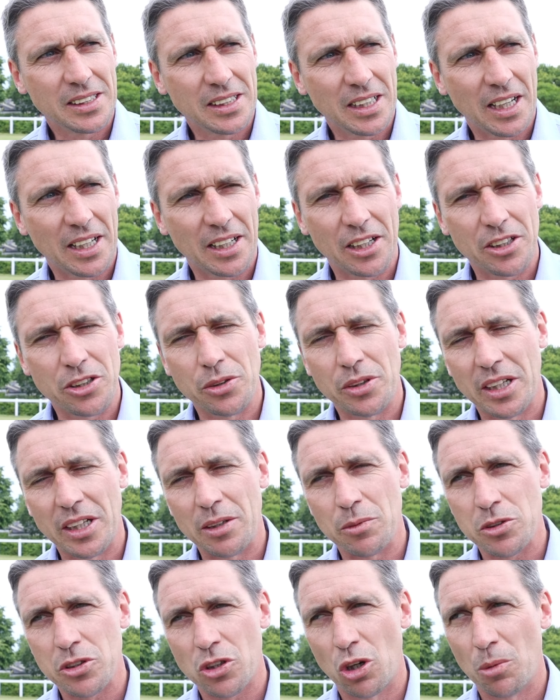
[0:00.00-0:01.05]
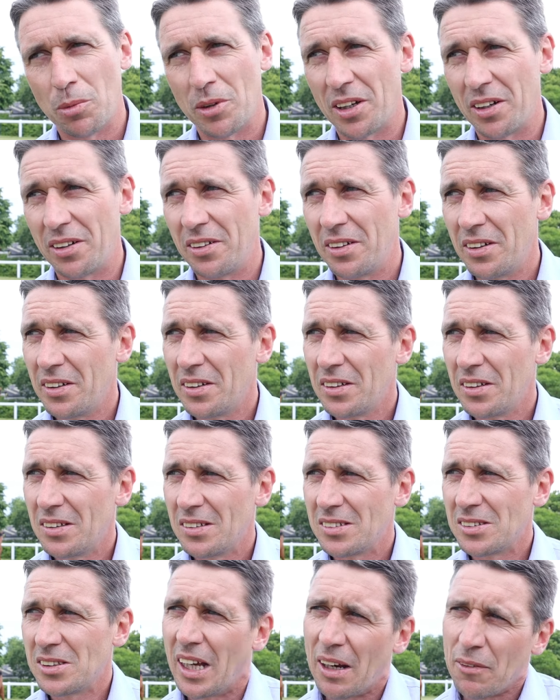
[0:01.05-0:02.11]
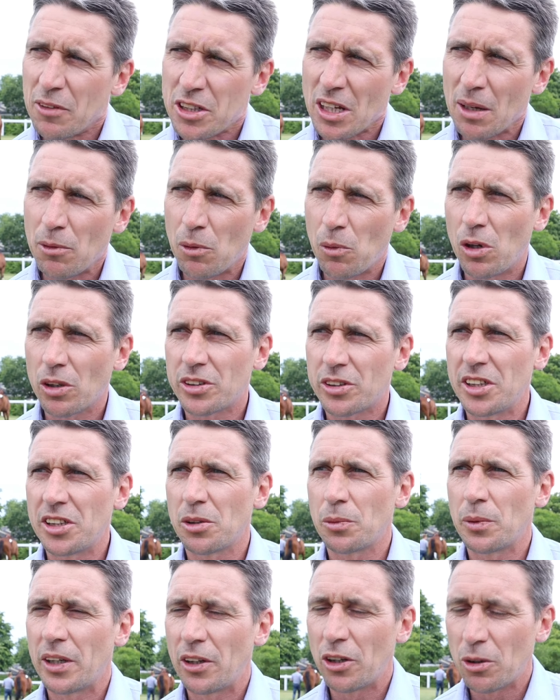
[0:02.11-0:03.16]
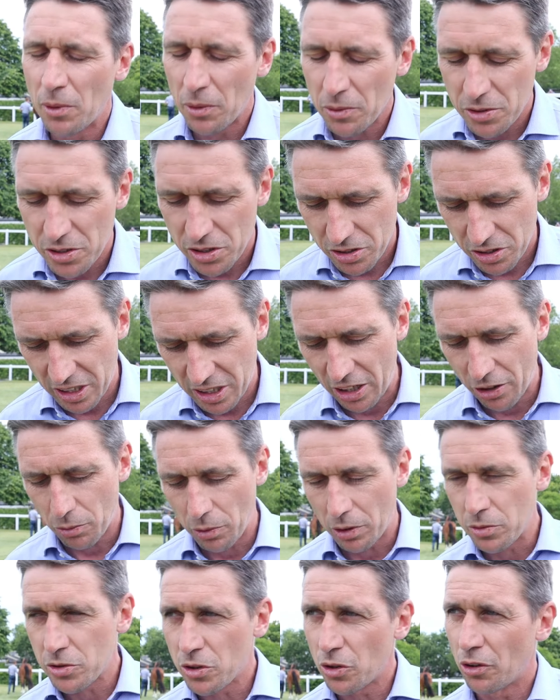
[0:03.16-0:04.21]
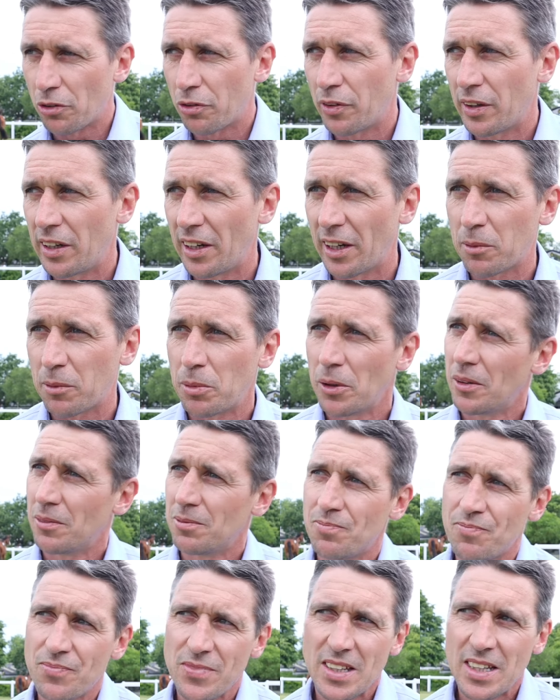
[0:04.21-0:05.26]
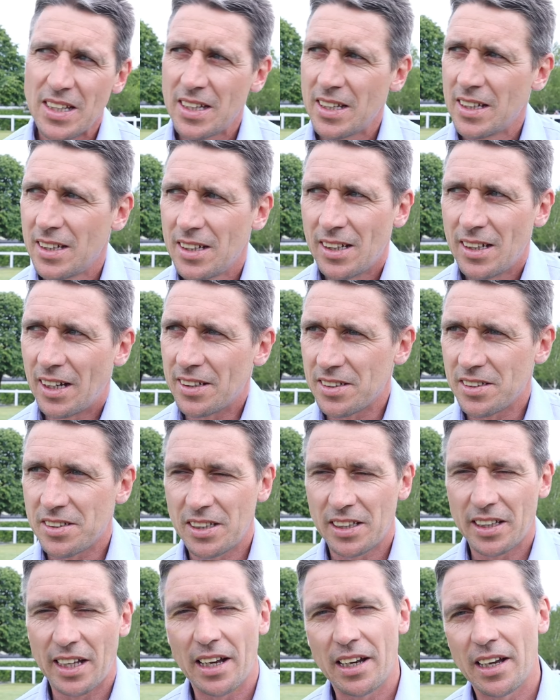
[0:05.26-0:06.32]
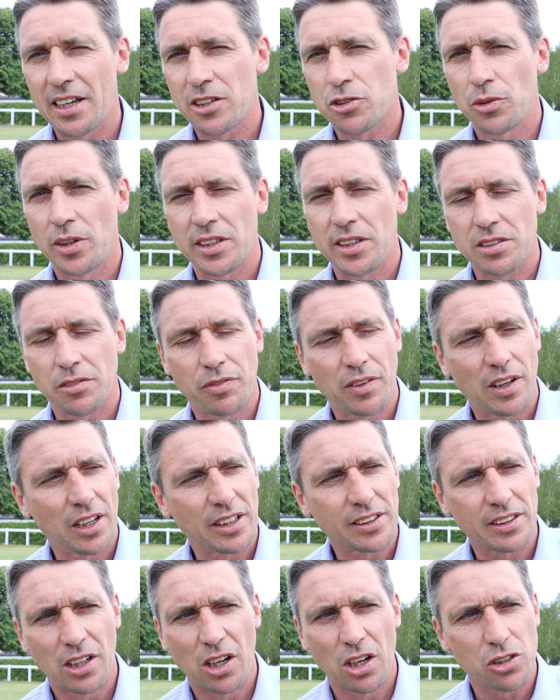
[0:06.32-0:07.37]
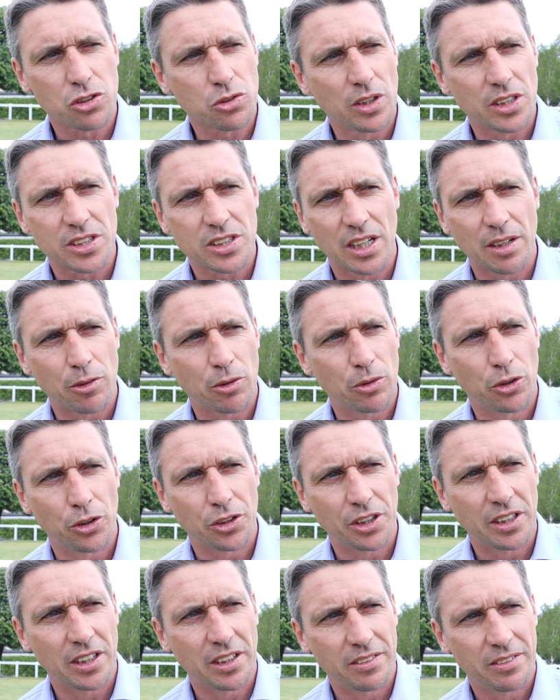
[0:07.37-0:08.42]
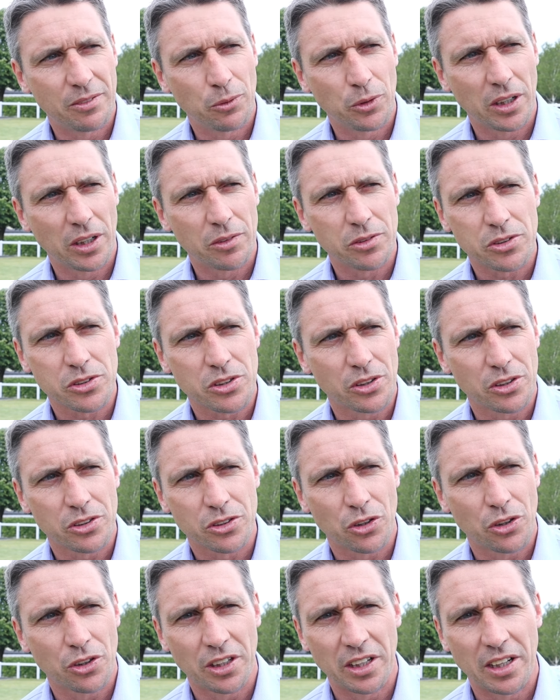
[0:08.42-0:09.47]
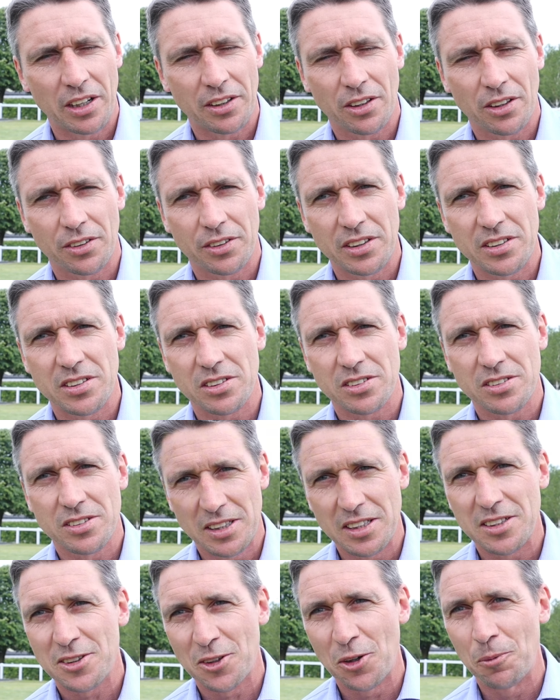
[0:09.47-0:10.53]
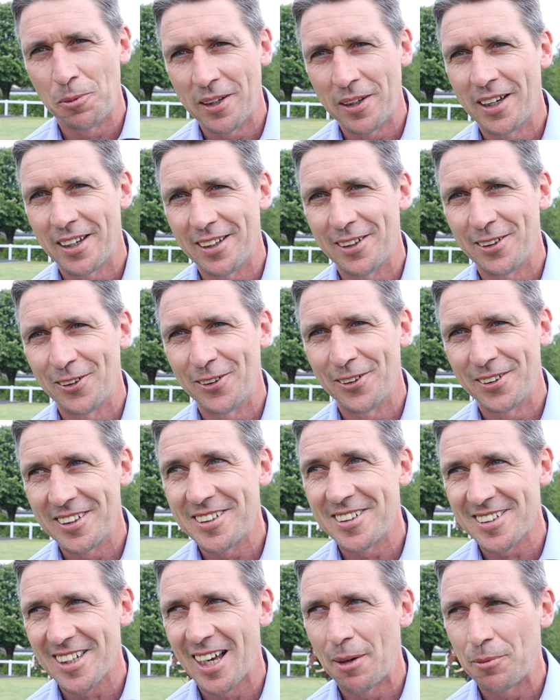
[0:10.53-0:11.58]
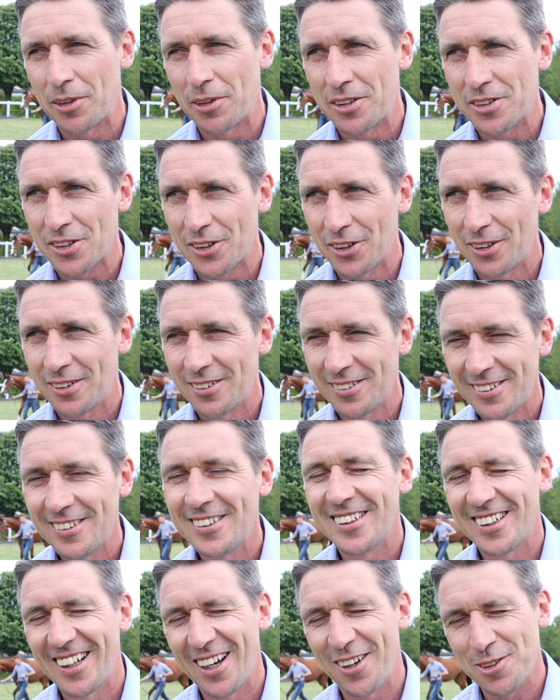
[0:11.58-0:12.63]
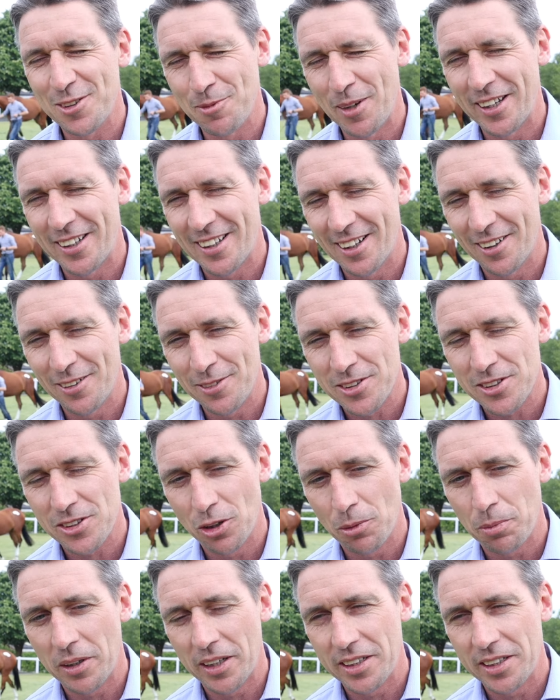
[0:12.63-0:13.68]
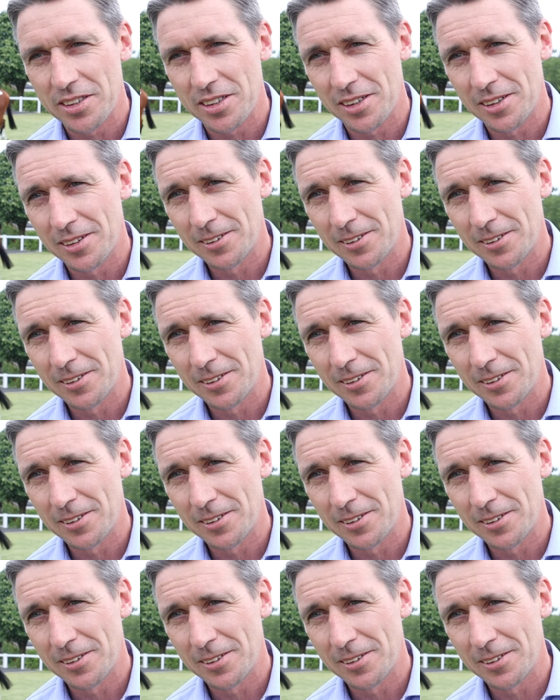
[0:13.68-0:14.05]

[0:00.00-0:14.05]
yeah, and I knew the end was coming, and every time I walked into the weigh room, I was scared what it was going to feel like. But as I say, that last race, it felt like the longest race I ever rode in. And when I was sort of turning in, I thought, this could be it, you know, this is happening. Mm-hmm. So I was mental. I was so pleased.